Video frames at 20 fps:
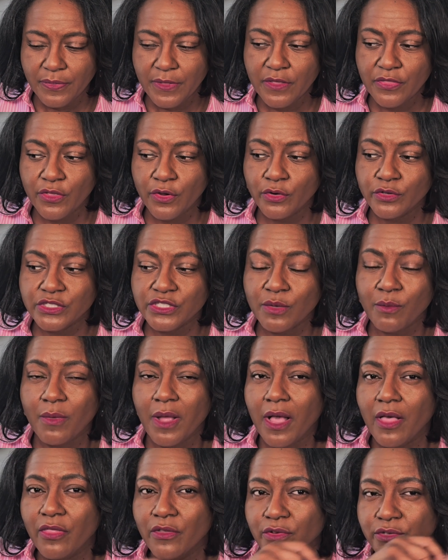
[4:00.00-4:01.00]
think there are some
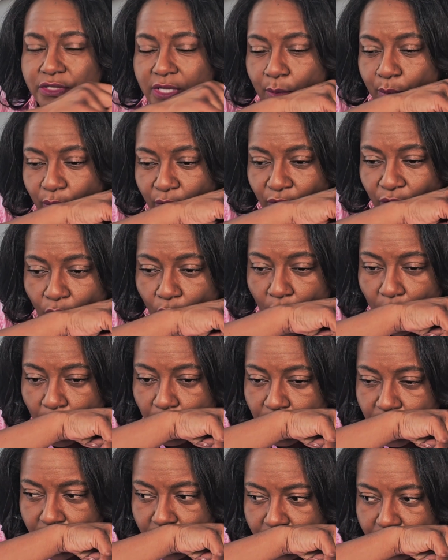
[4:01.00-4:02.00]
others that
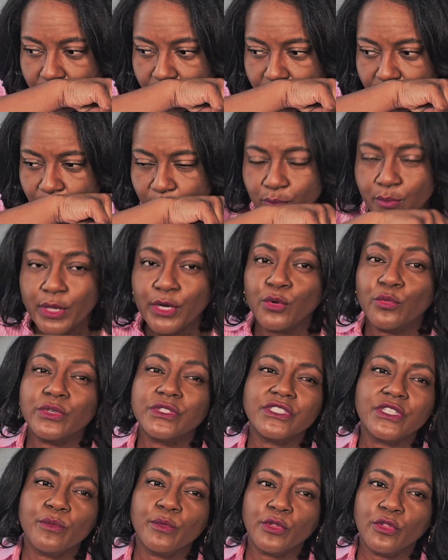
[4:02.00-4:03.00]
performed better with
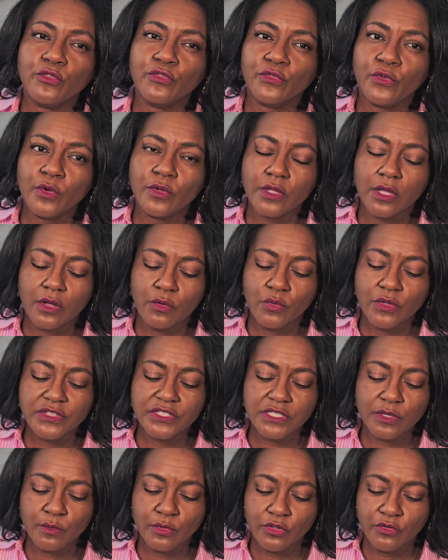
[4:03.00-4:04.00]
similar
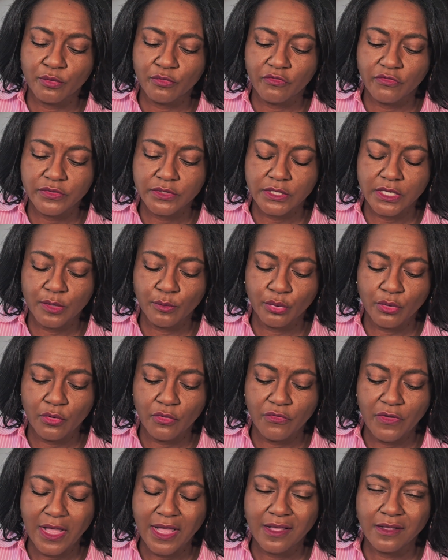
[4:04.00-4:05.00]
scent
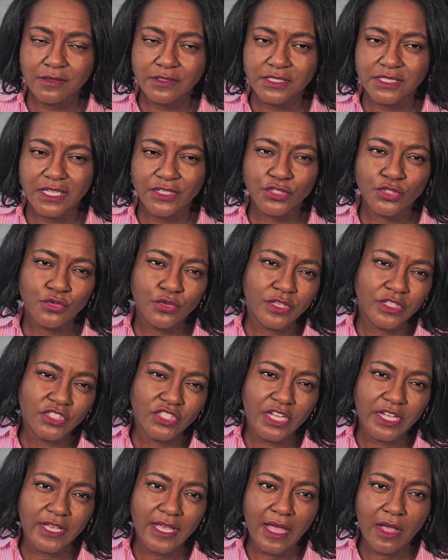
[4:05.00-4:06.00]
profiles that you could
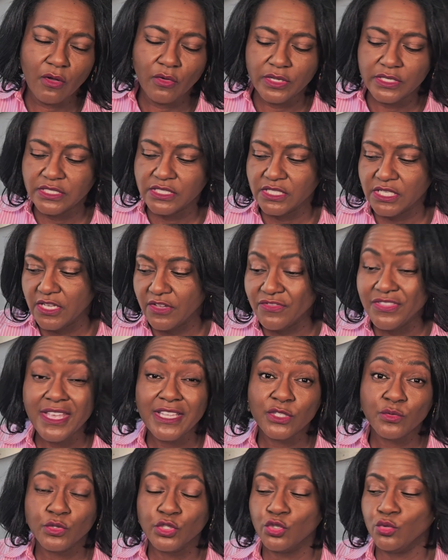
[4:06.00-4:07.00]
check out and see if
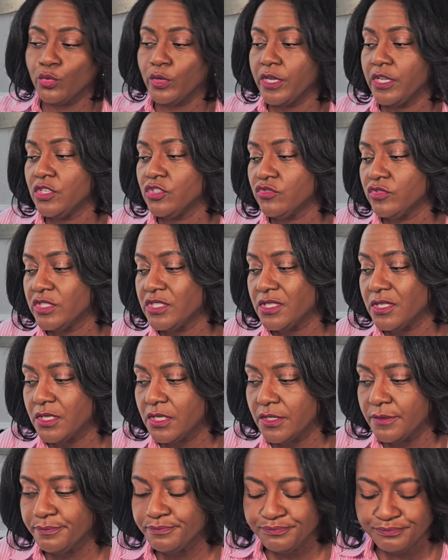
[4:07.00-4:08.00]
that's what you were interested
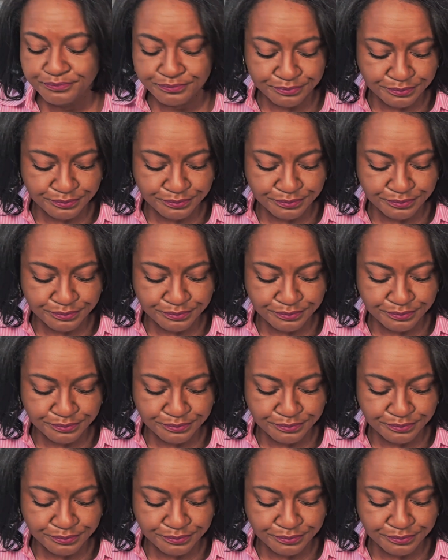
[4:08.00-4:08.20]
in.